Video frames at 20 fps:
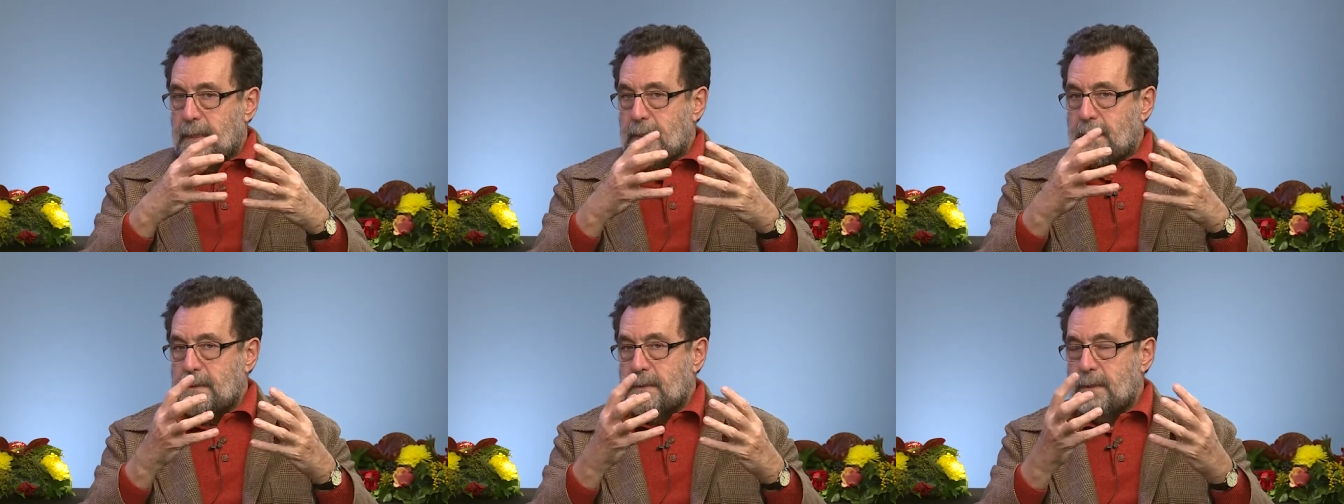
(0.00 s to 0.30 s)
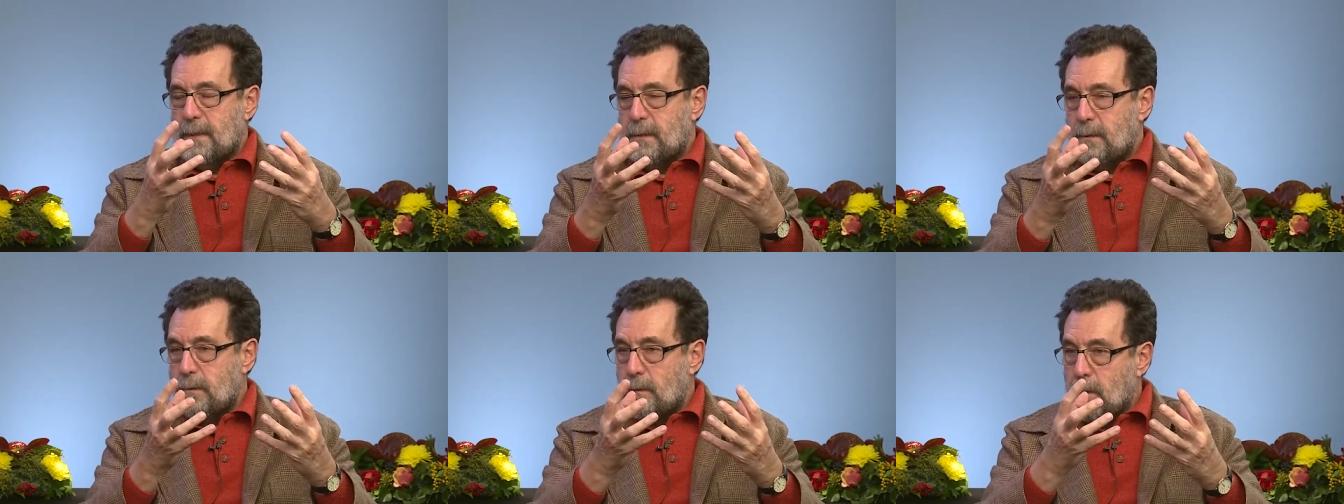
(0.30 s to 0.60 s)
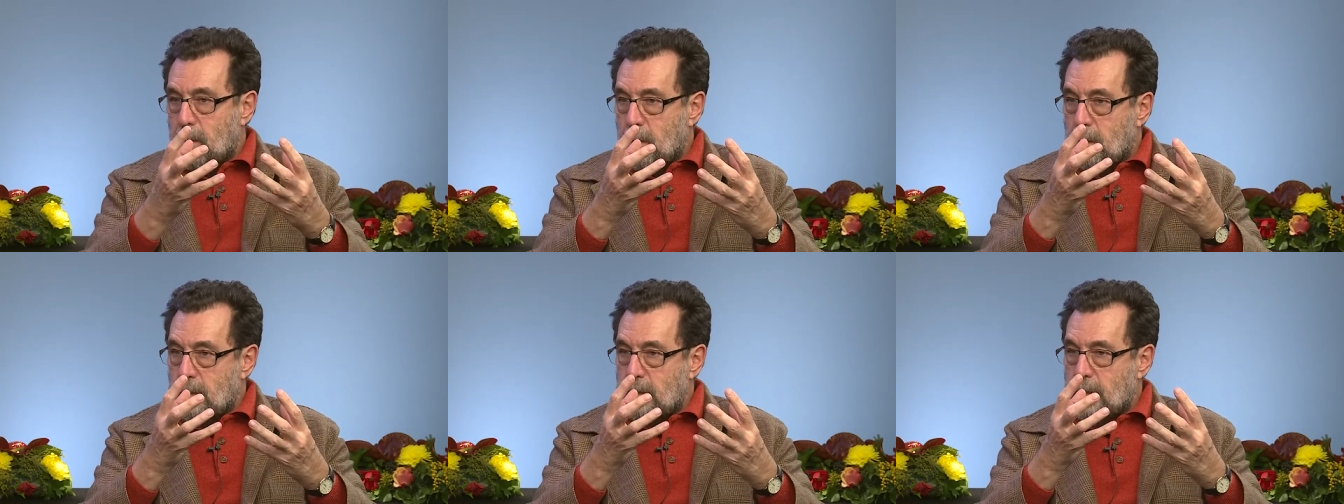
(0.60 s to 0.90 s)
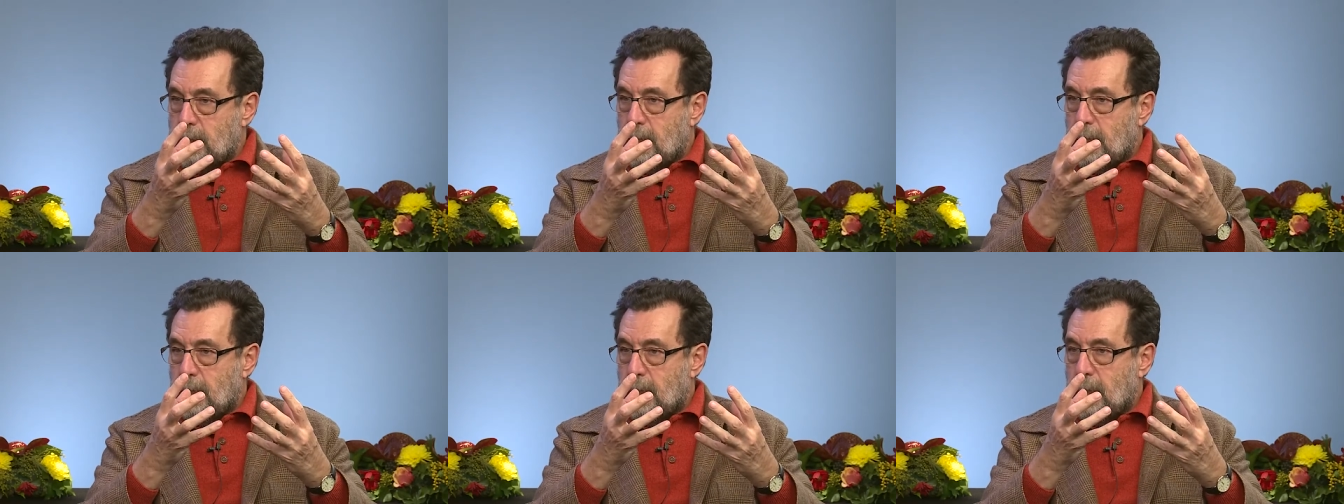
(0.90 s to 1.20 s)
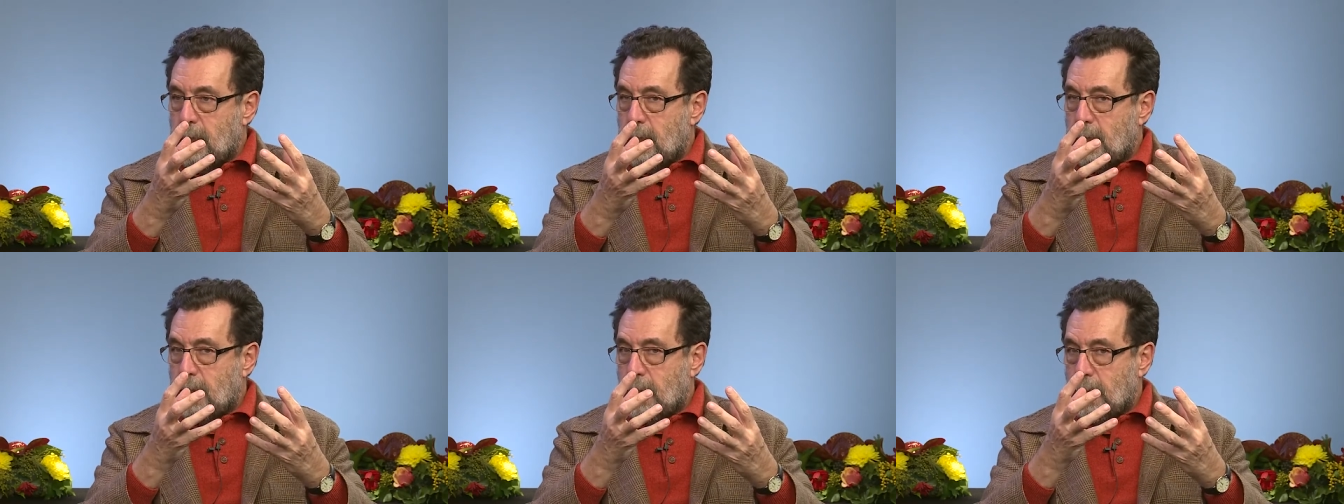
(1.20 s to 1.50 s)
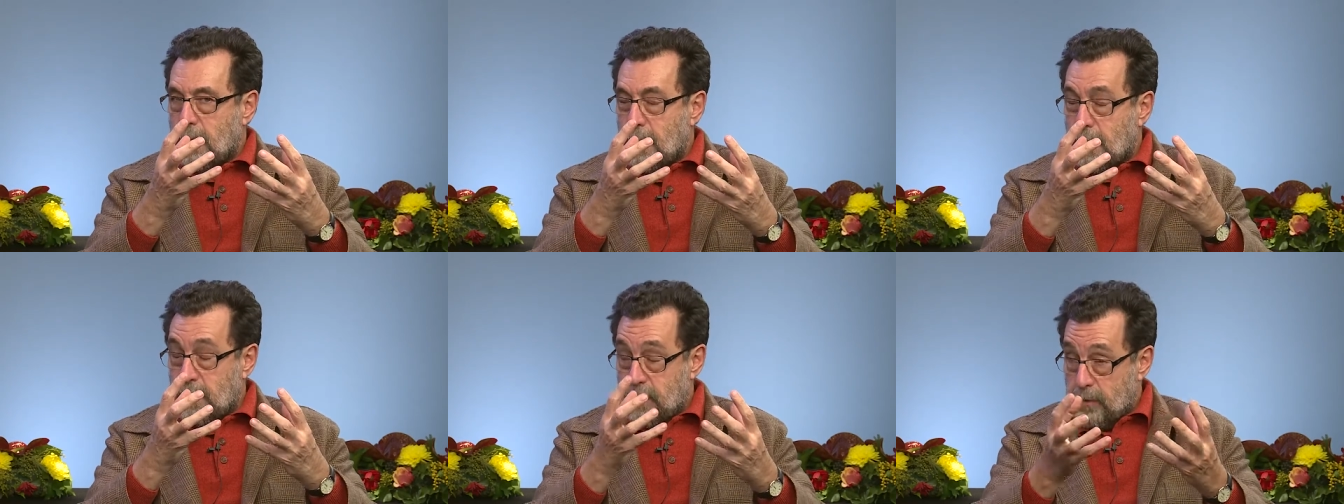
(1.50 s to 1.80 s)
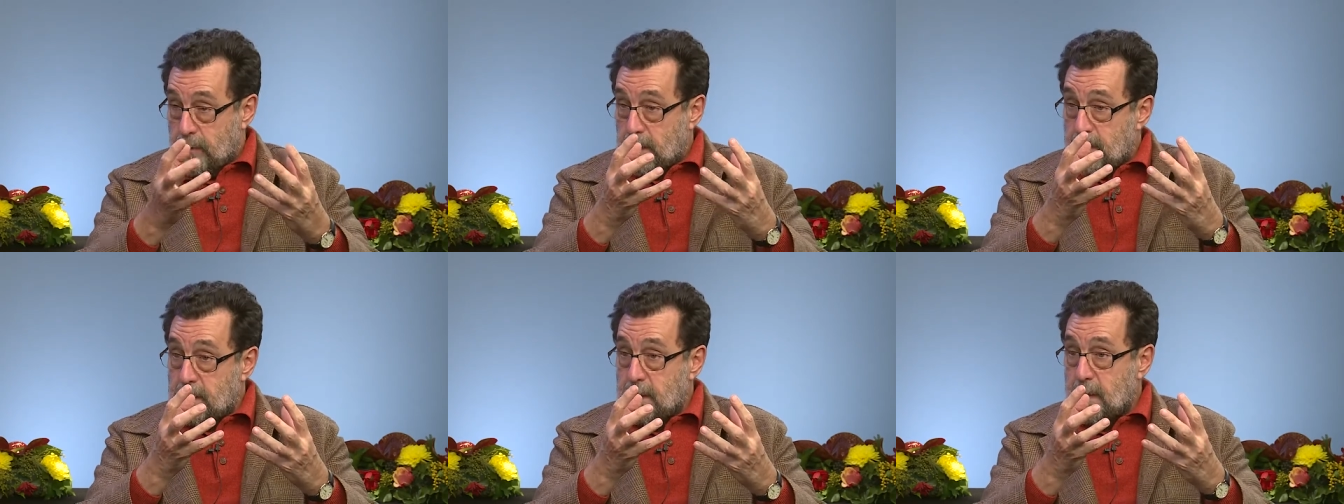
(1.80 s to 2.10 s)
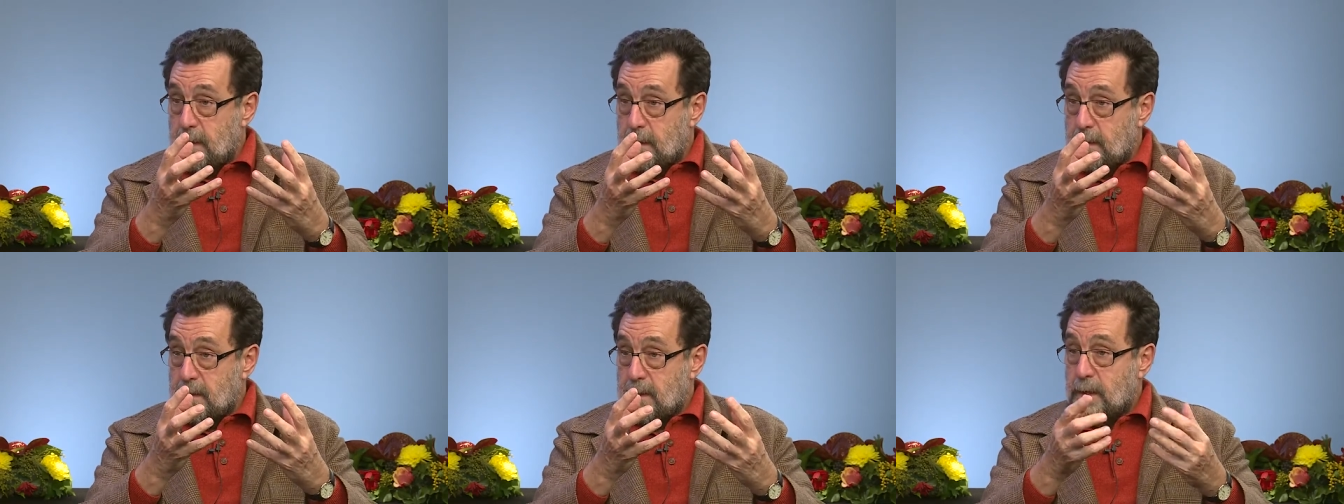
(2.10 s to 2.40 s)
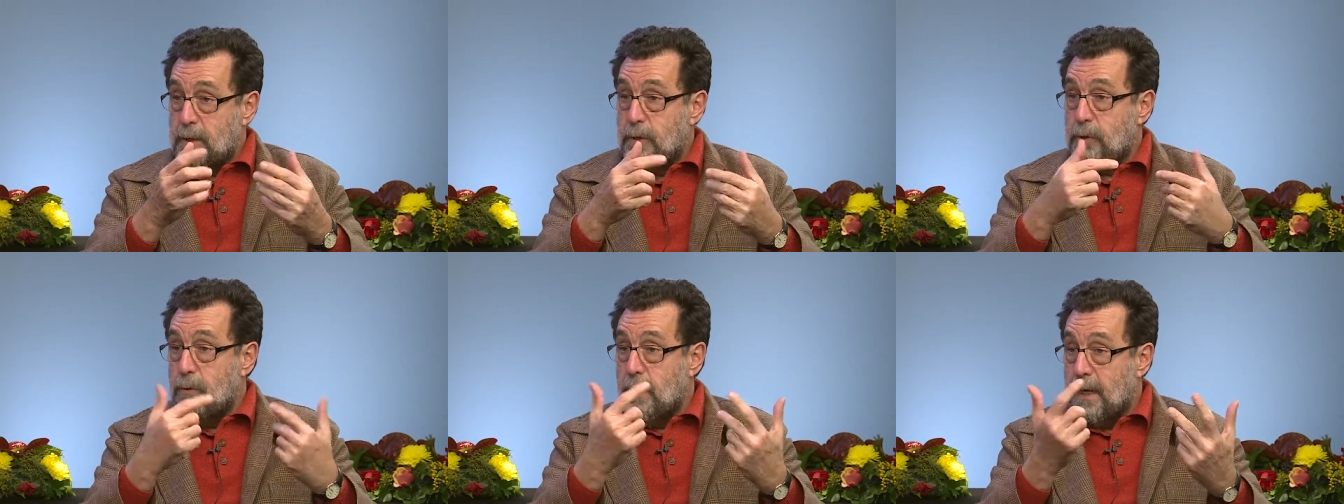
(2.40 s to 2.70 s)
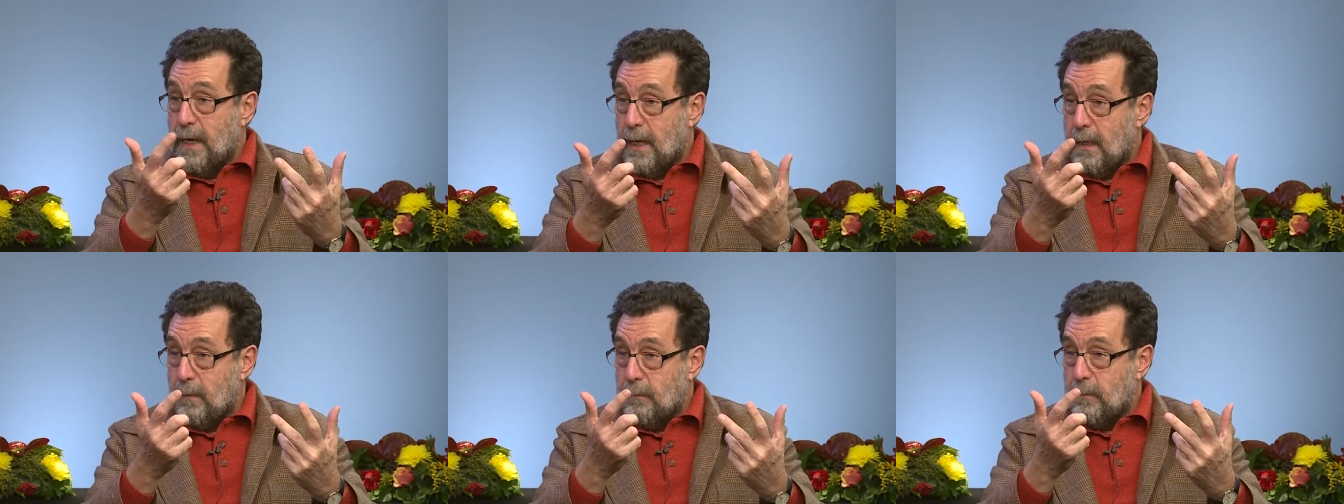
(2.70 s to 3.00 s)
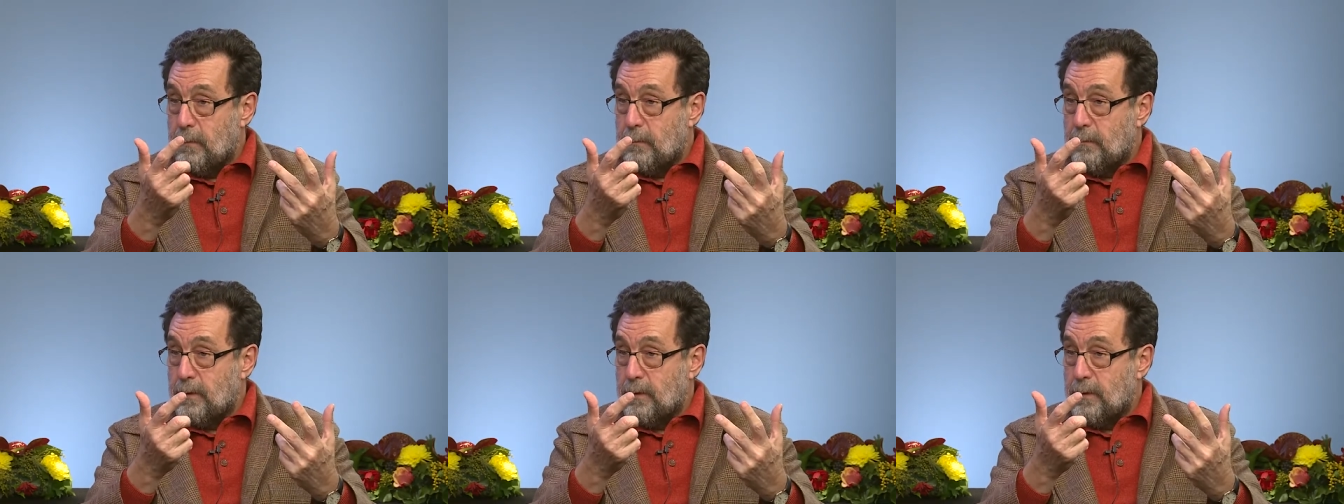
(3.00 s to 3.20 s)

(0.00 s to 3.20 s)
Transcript: These scores are interesting, they do help,